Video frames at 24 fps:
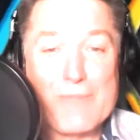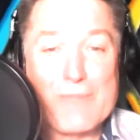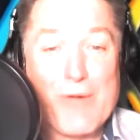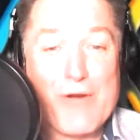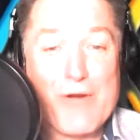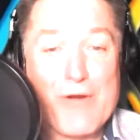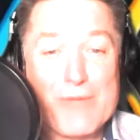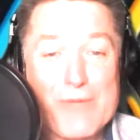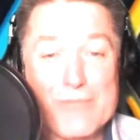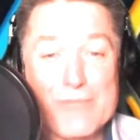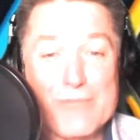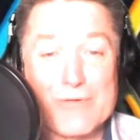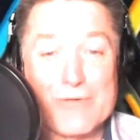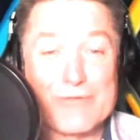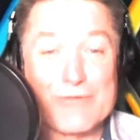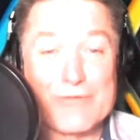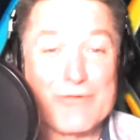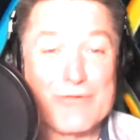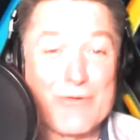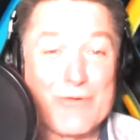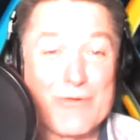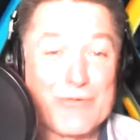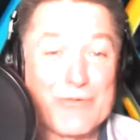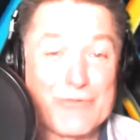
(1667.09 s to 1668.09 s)
Potter books
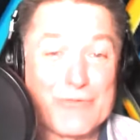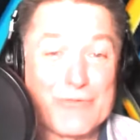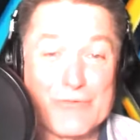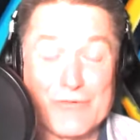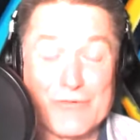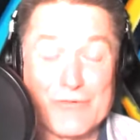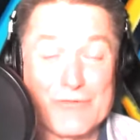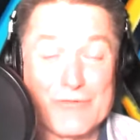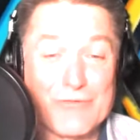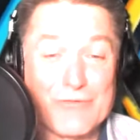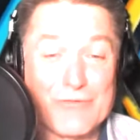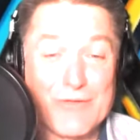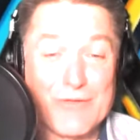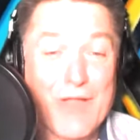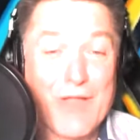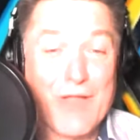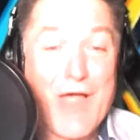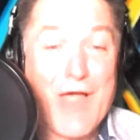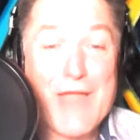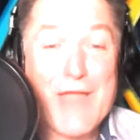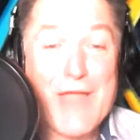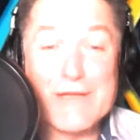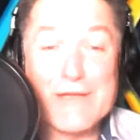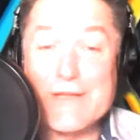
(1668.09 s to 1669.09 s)
knows there's this
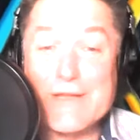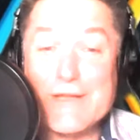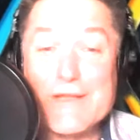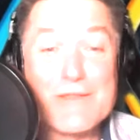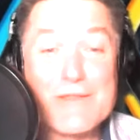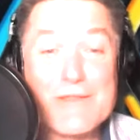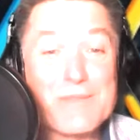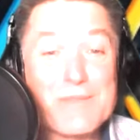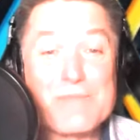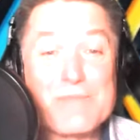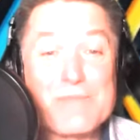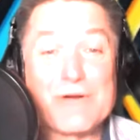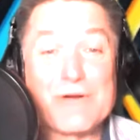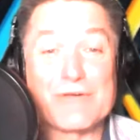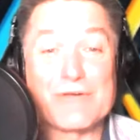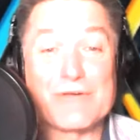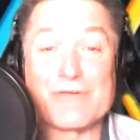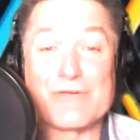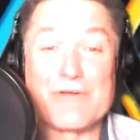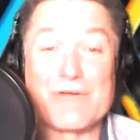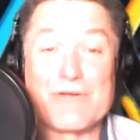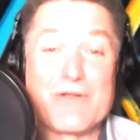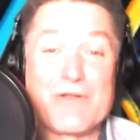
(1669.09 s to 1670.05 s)
line in the books